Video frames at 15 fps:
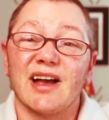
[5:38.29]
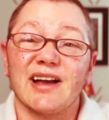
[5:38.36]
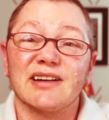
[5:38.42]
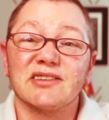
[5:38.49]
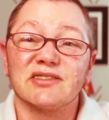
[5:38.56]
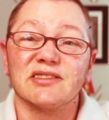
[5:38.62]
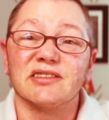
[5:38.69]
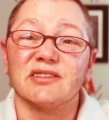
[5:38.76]

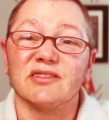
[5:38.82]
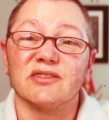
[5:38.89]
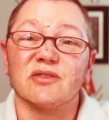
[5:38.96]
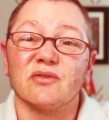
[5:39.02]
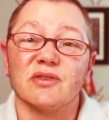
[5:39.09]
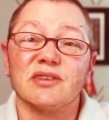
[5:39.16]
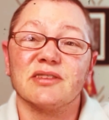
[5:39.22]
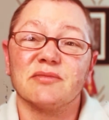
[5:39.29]
actually are
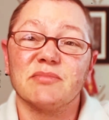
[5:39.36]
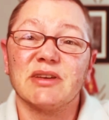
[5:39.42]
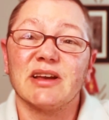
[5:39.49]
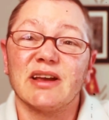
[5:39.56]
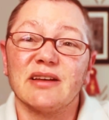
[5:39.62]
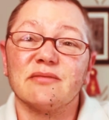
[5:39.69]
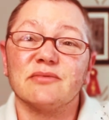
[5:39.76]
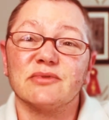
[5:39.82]
going to be
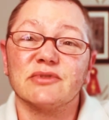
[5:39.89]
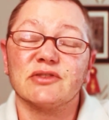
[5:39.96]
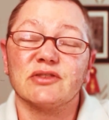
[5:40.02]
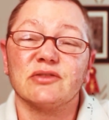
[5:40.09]
able